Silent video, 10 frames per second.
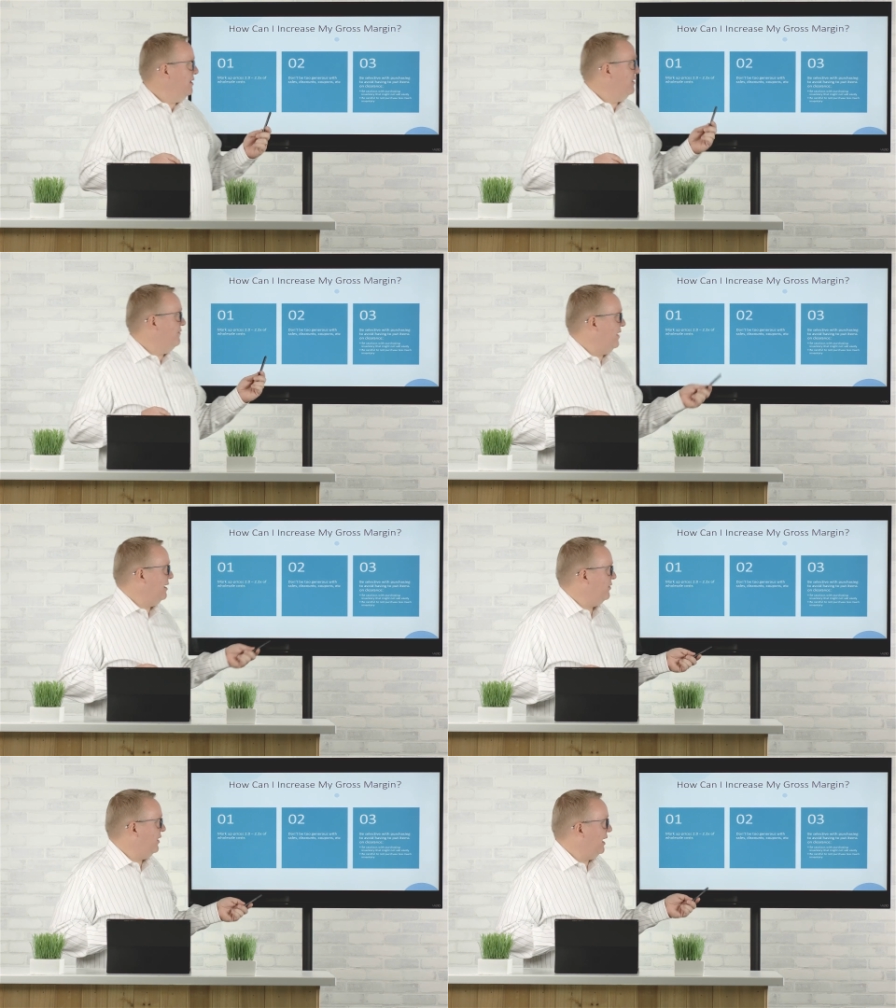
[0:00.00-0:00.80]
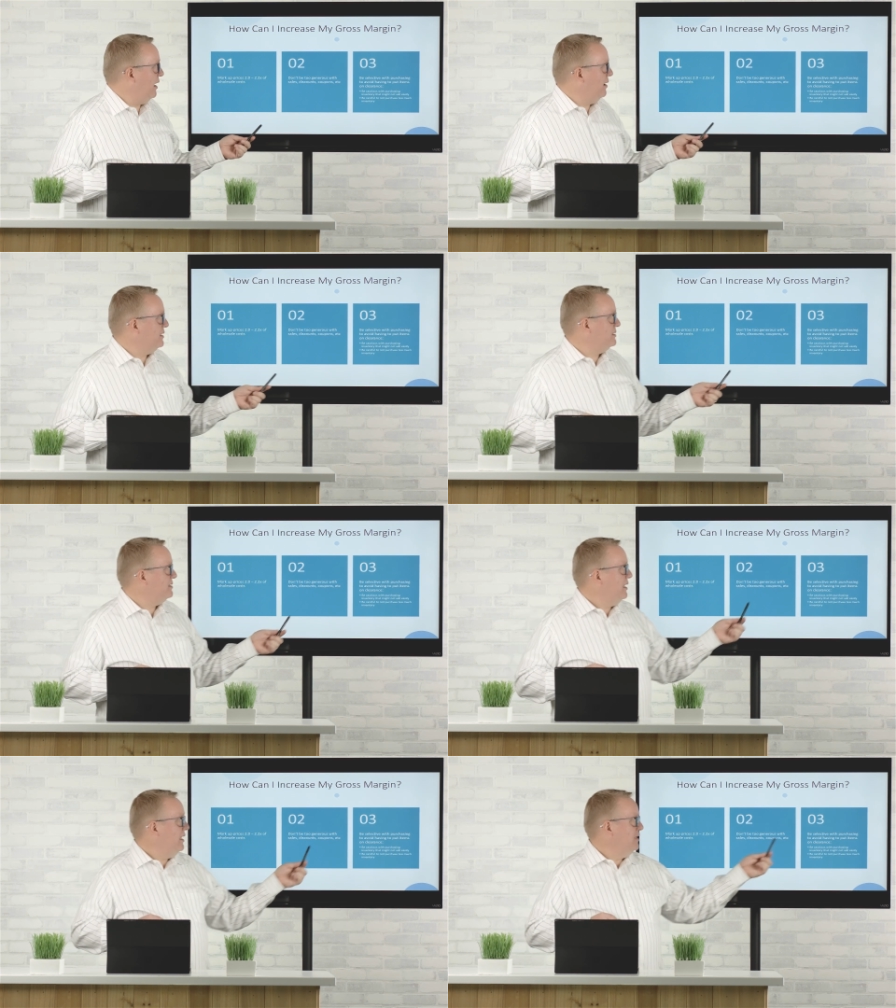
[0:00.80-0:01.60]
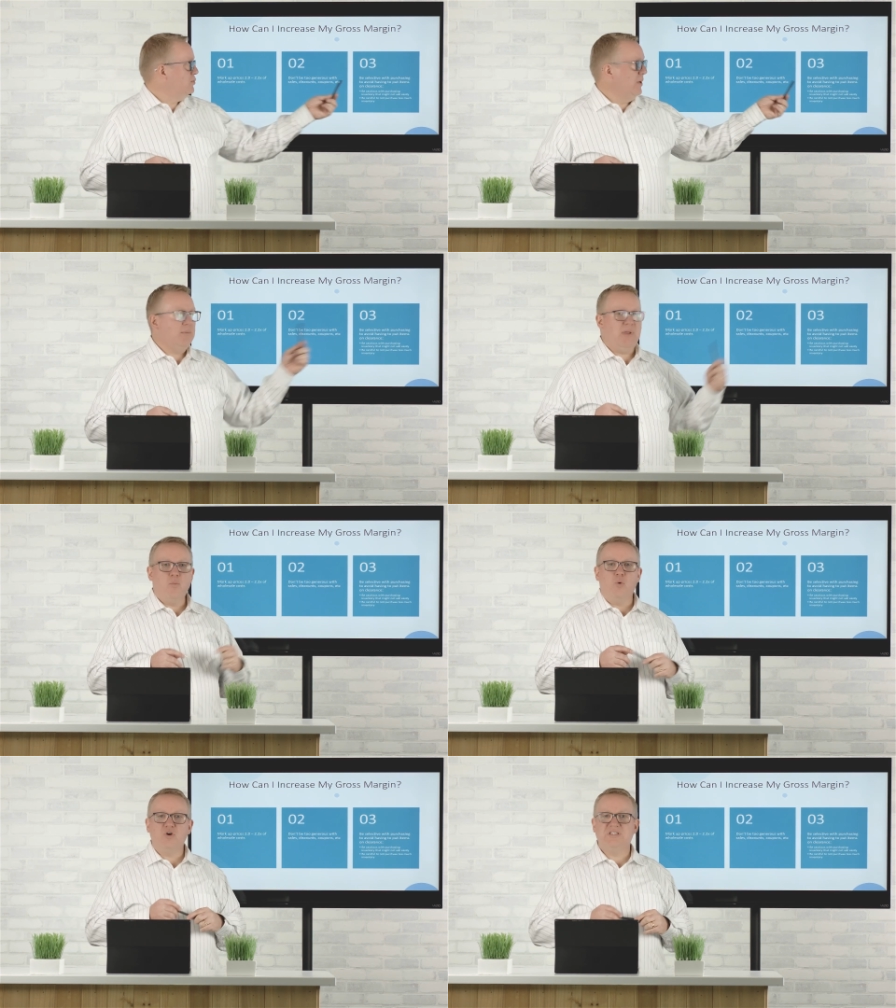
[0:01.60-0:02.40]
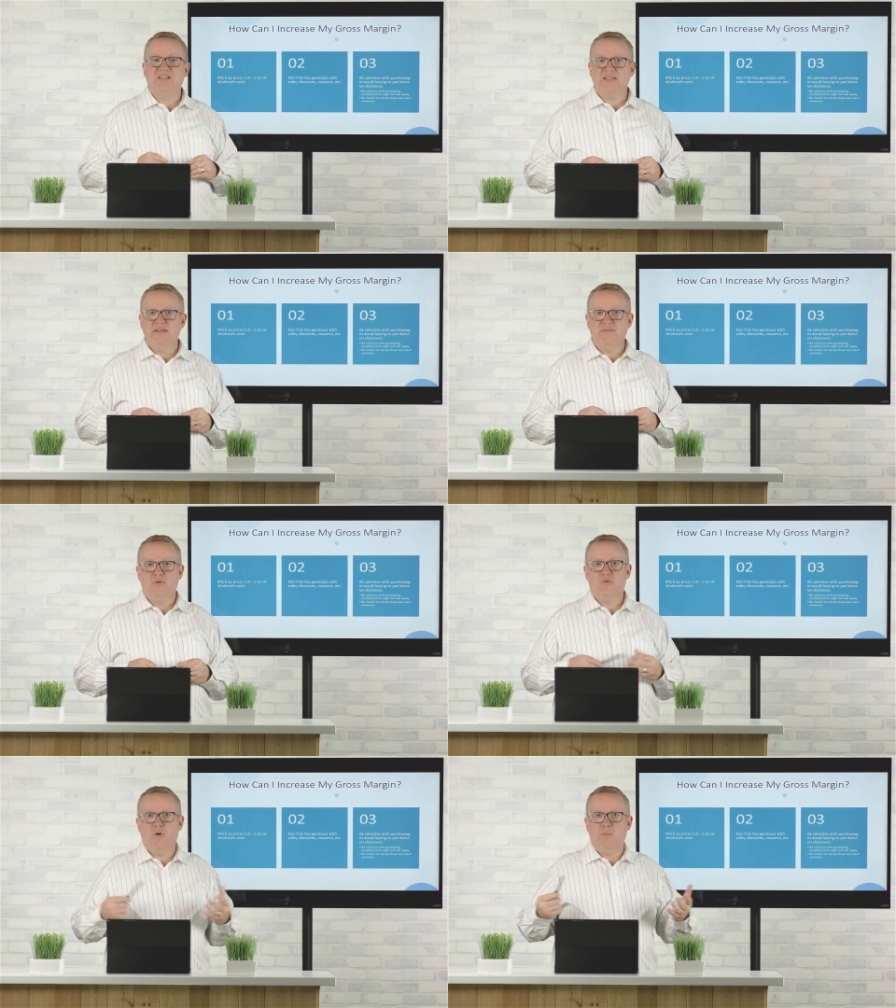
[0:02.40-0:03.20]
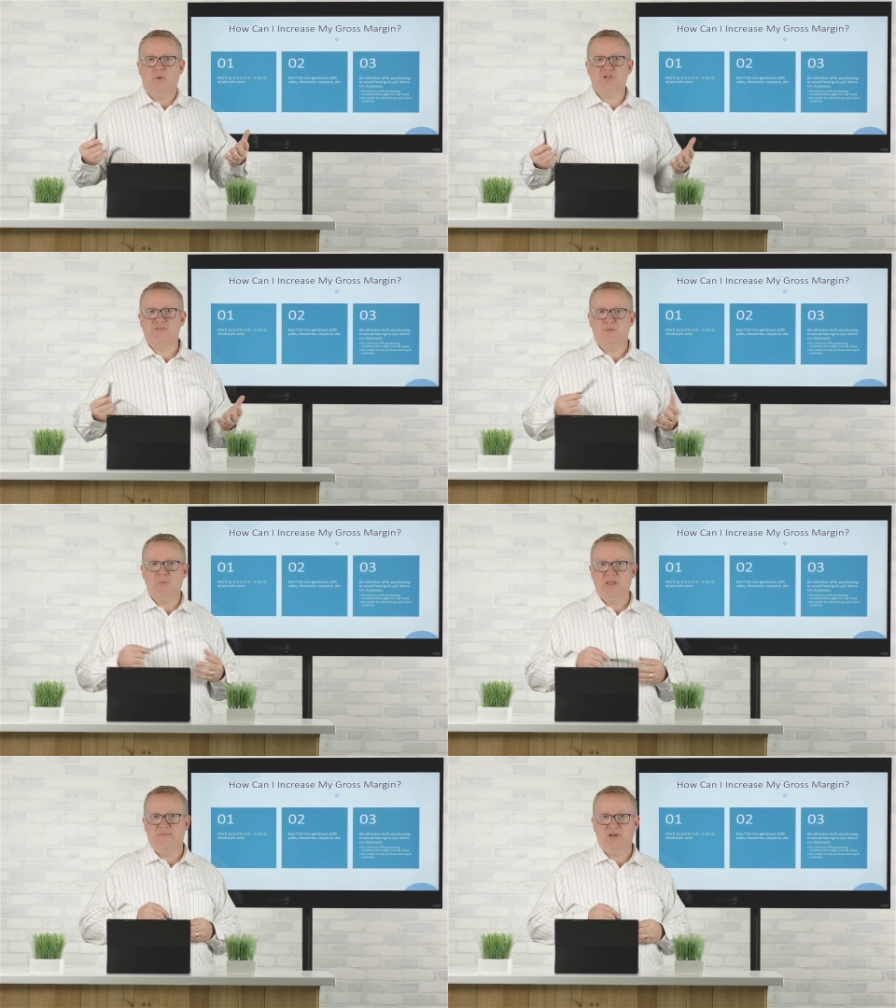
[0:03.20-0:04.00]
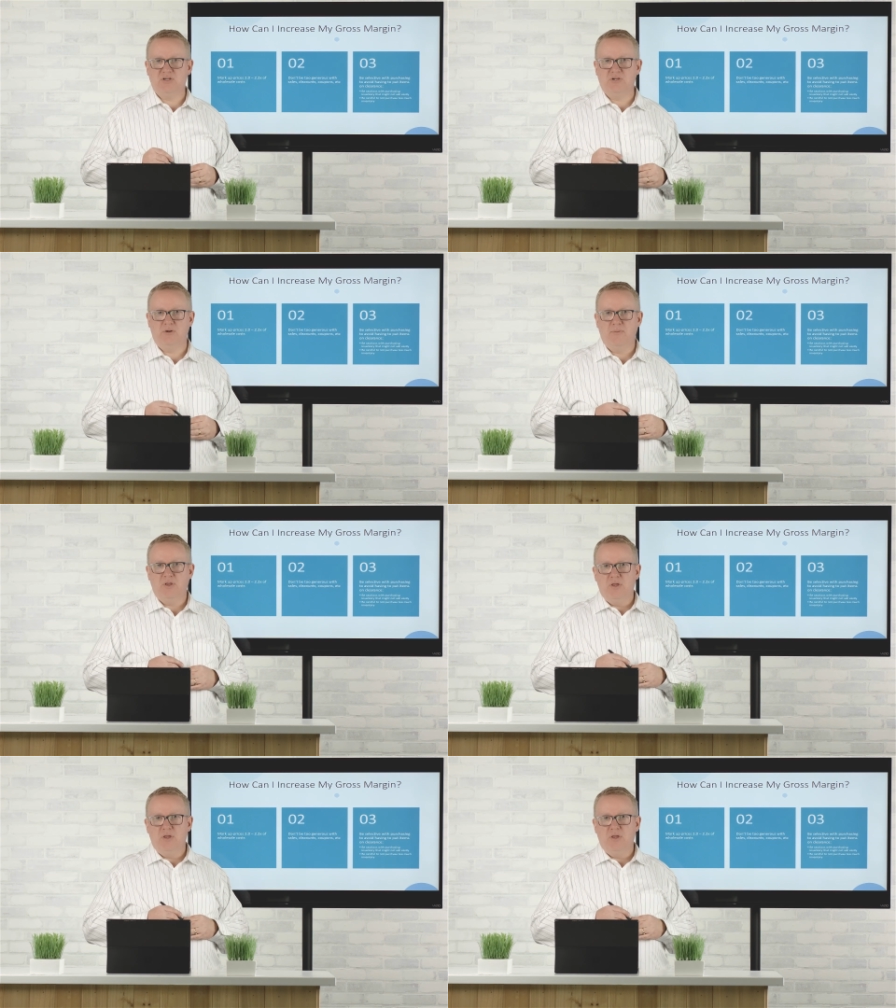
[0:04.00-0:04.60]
The final thing here is we can be more selective with what we purchase from the manufacturer.